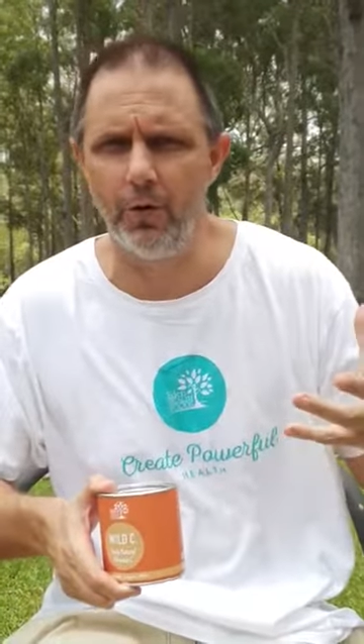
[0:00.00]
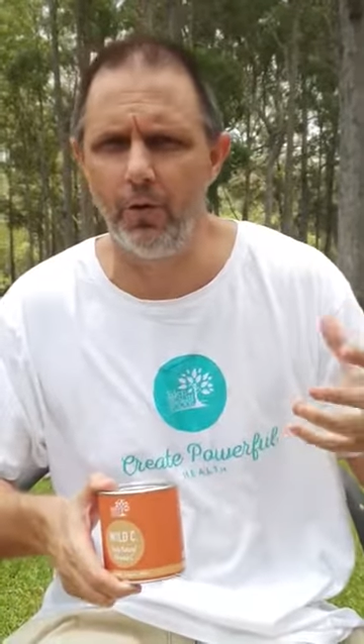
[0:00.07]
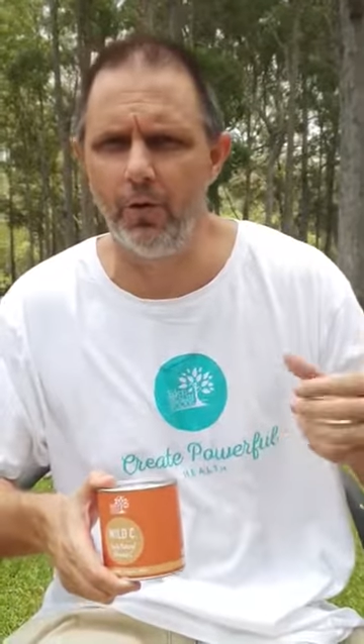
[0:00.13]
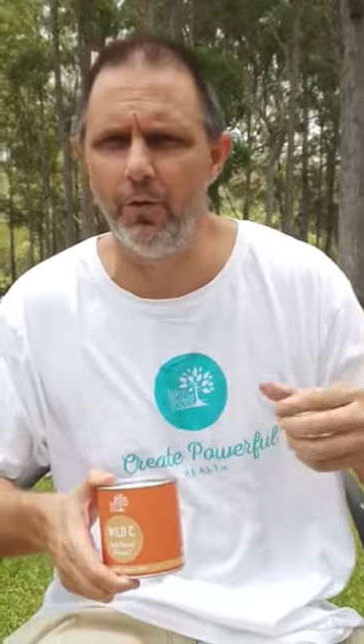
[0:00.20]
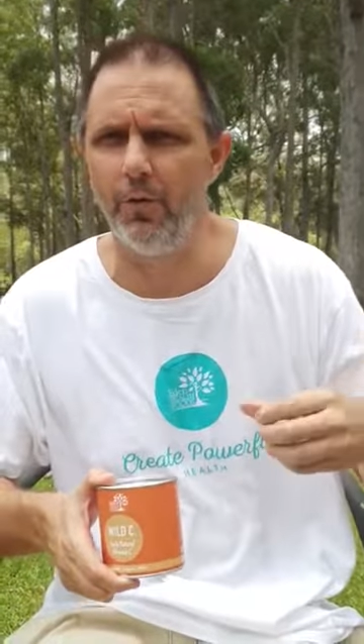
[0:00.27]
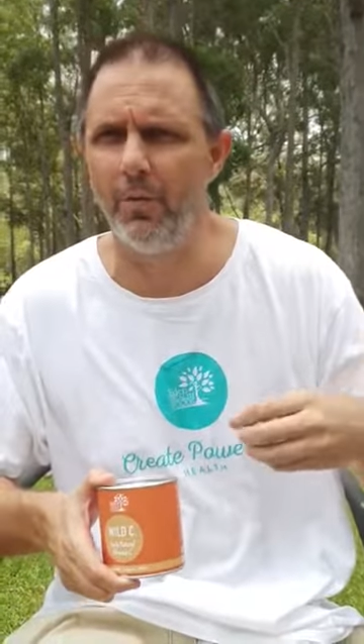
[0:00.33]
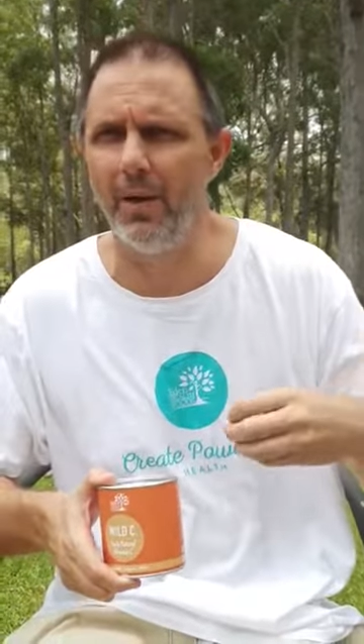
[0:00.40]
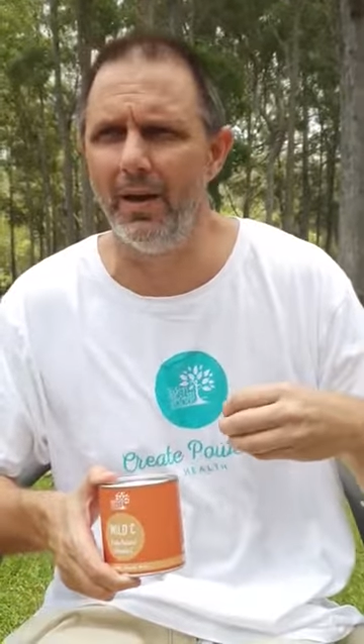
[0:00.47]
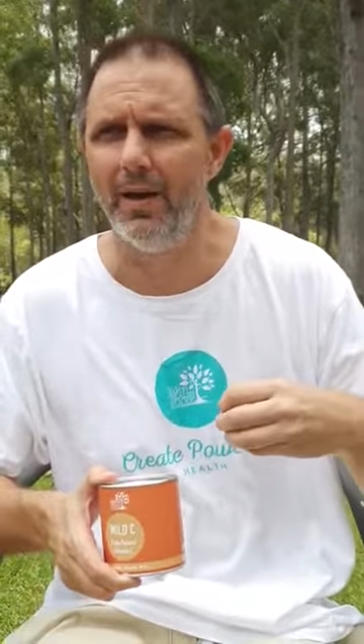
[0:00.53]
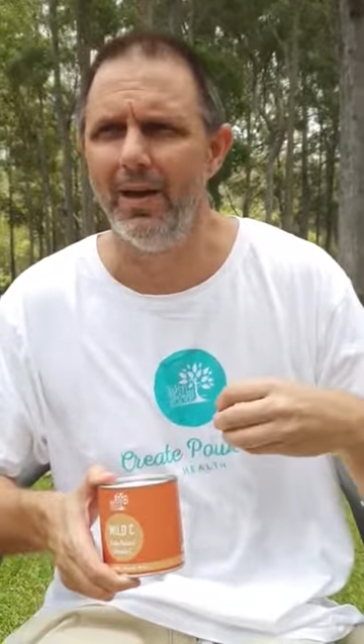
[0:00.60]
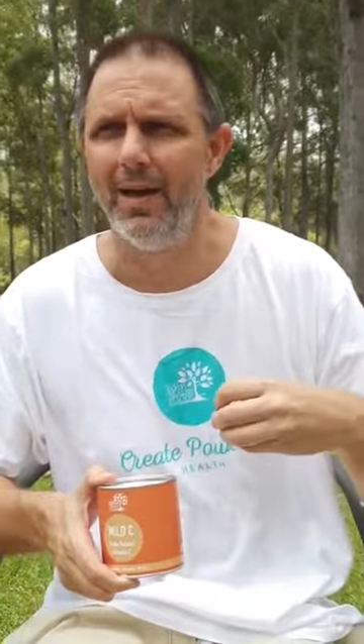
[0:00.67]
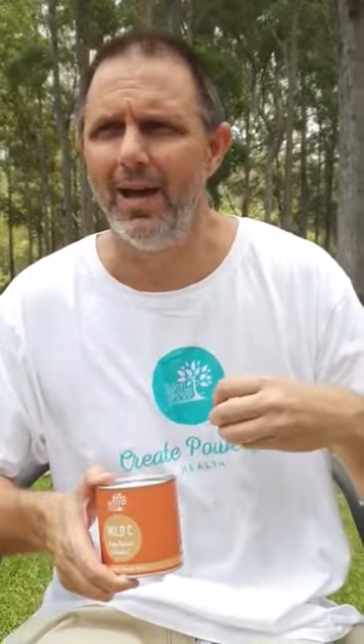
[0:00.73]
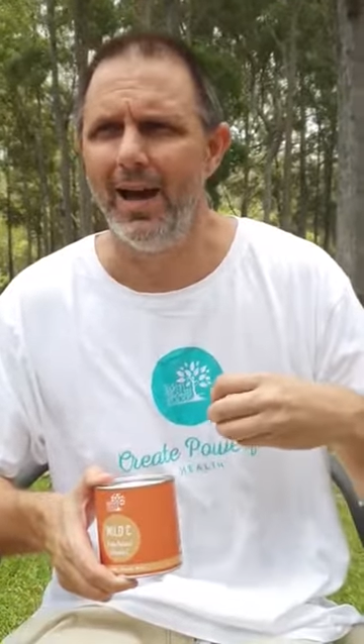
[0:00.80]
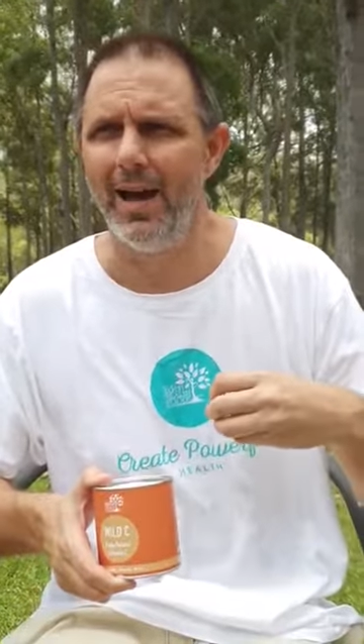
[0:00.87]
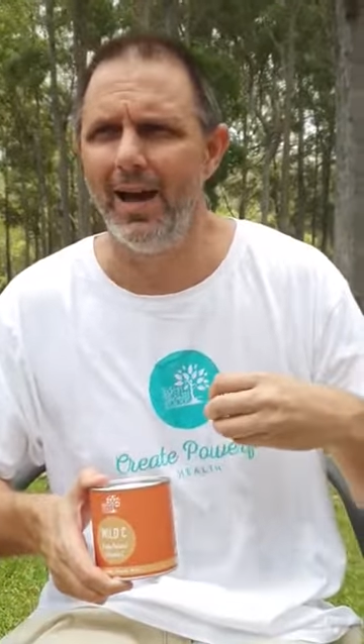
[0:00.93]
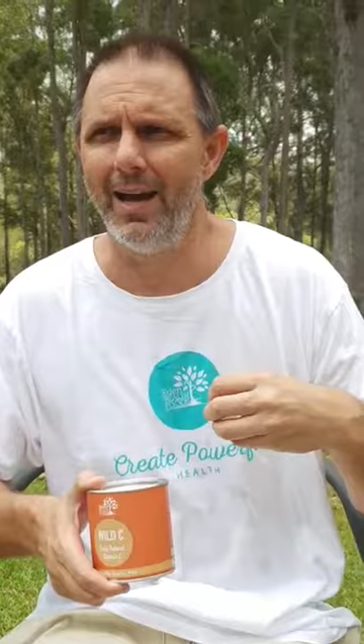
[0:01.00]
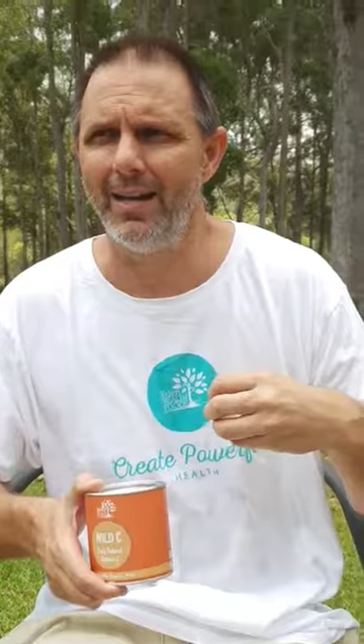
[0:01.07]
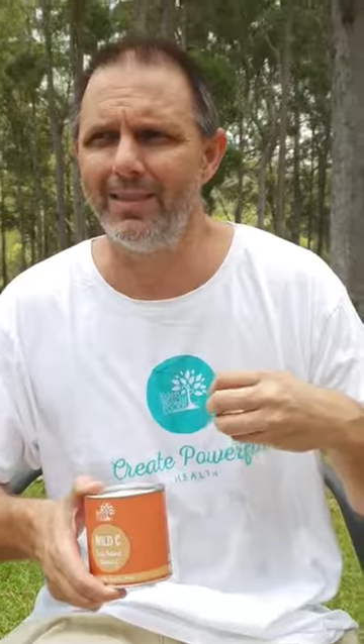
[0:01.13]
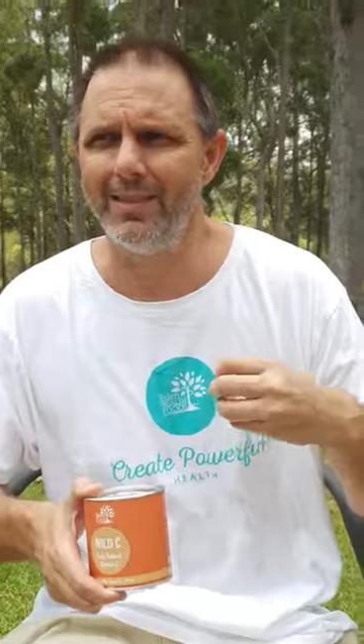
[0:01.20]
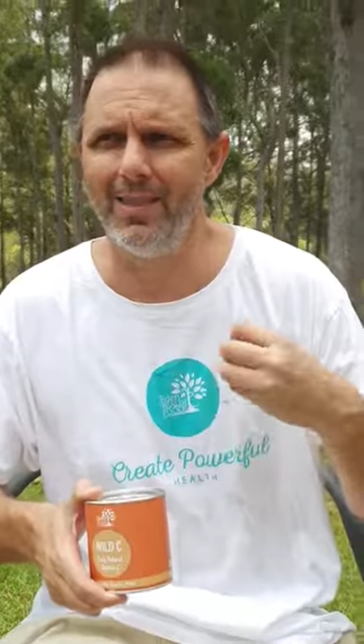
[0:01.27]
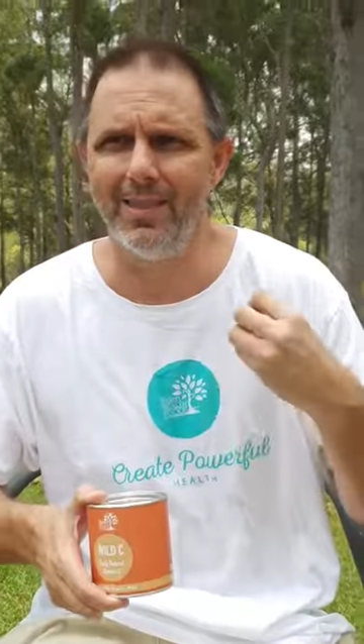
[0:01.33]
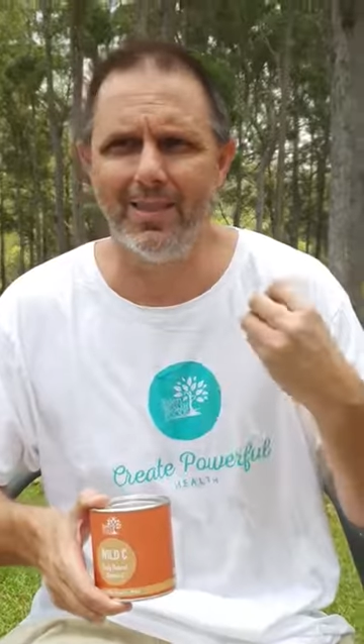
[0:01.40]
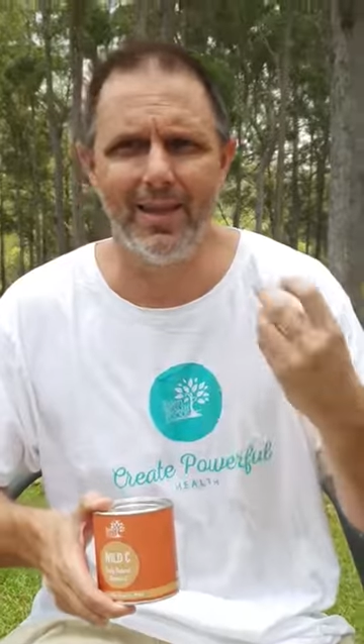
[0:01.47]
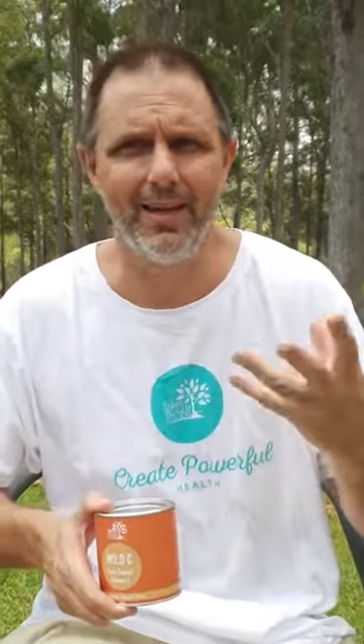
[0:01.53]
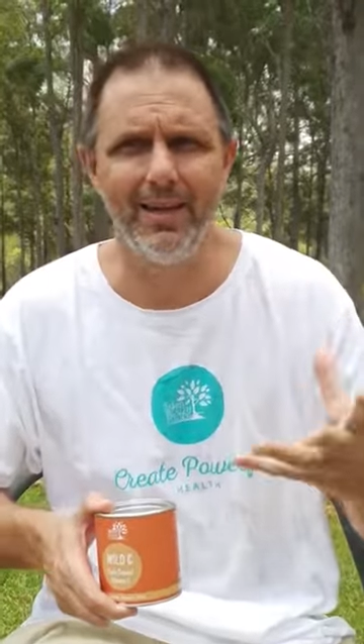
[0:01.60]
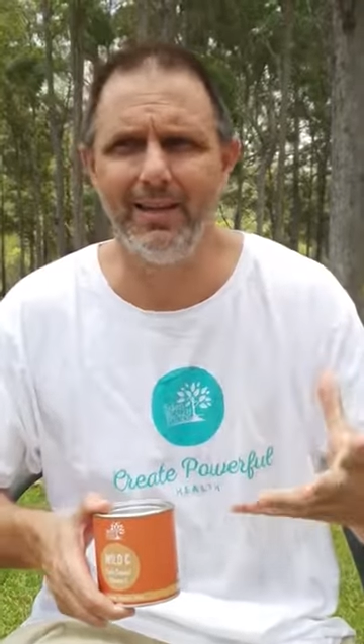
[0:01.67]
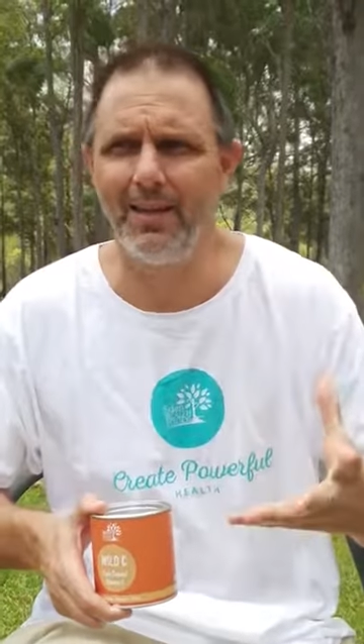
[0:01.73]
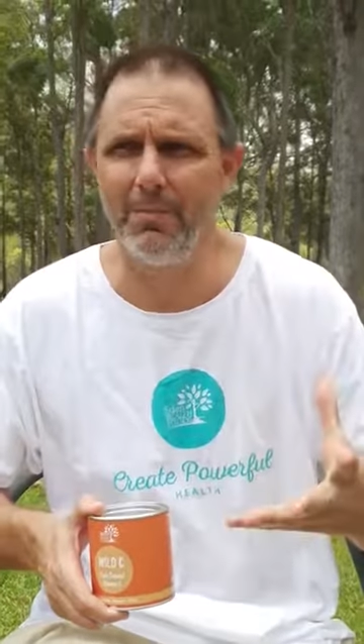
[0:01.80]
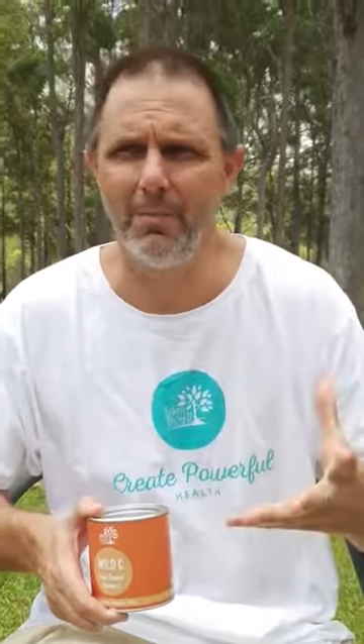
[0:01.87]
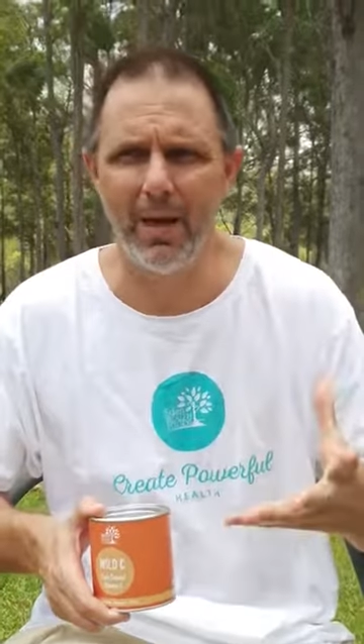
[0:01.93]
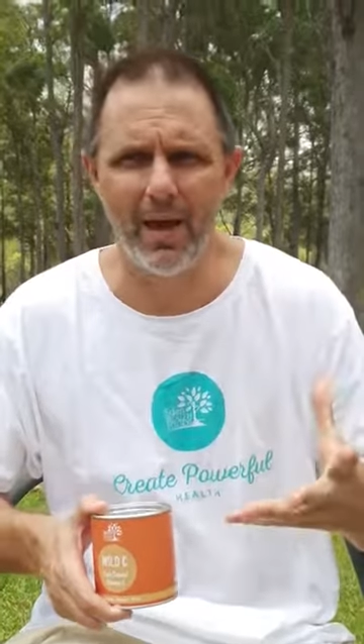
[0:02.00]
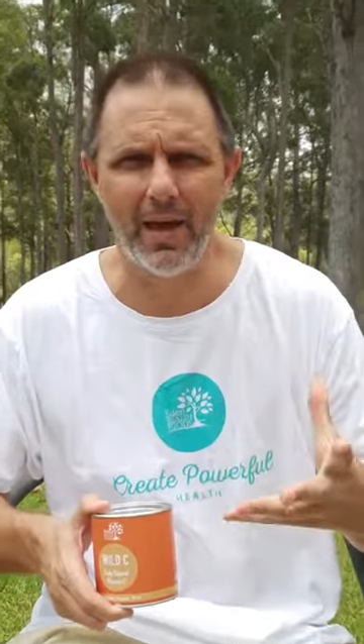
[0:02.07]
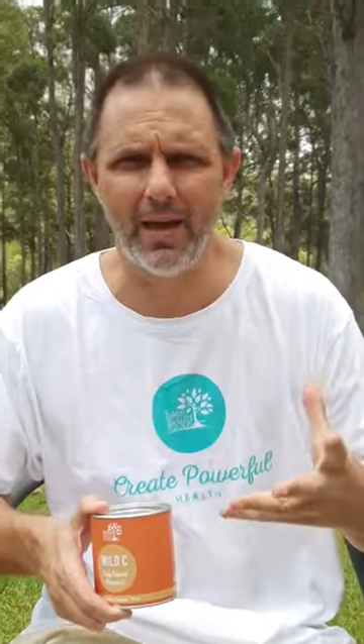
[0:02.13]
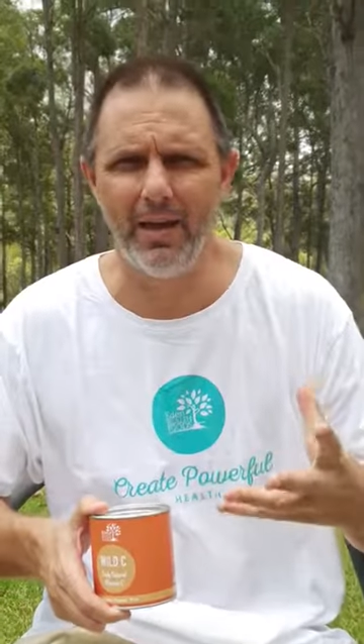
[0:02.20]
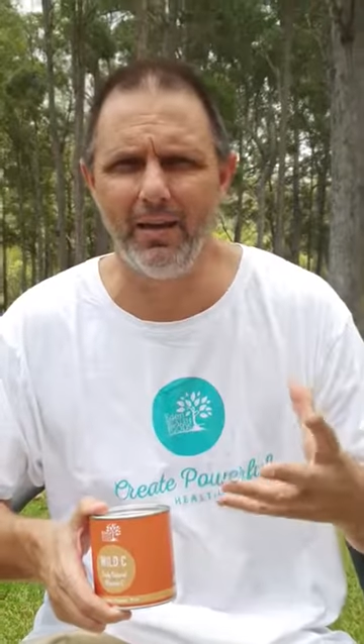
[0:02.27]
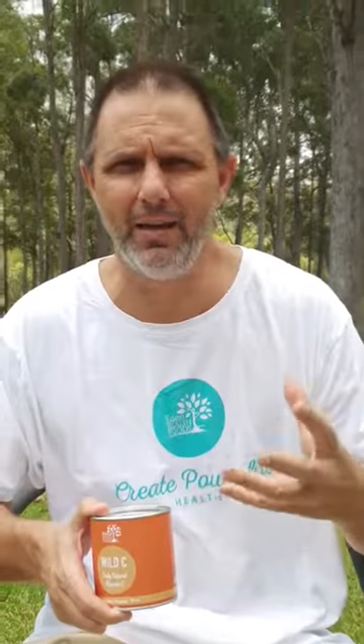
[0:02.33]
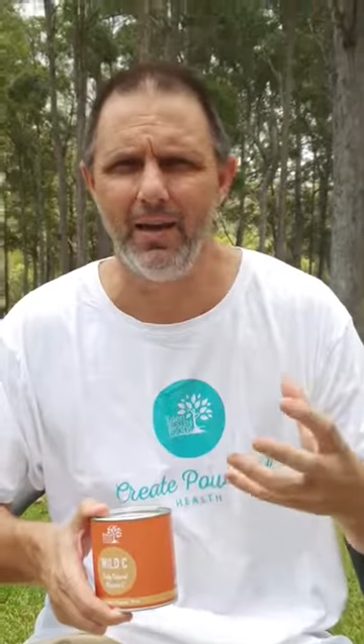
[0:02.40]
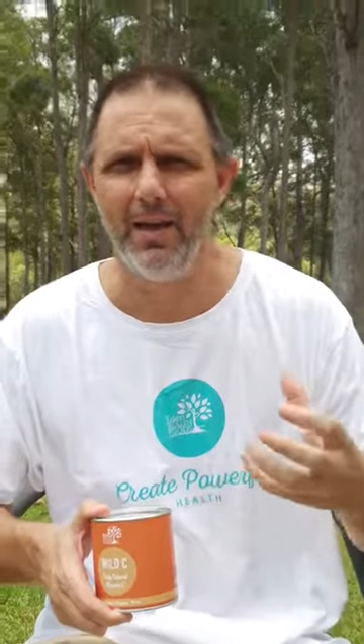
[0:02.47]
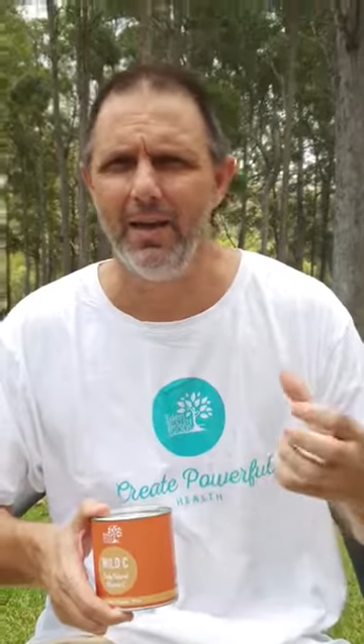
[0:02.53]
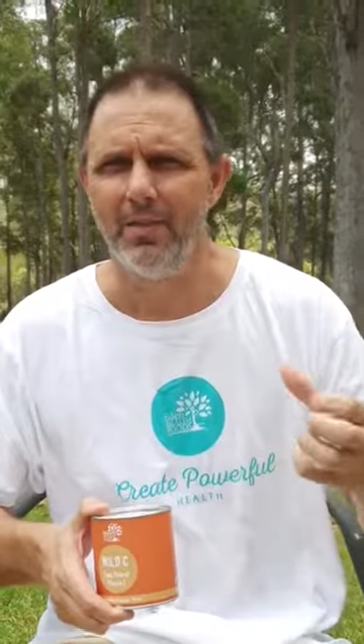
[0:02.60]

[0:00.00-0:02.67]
A lot of them are synthetically made.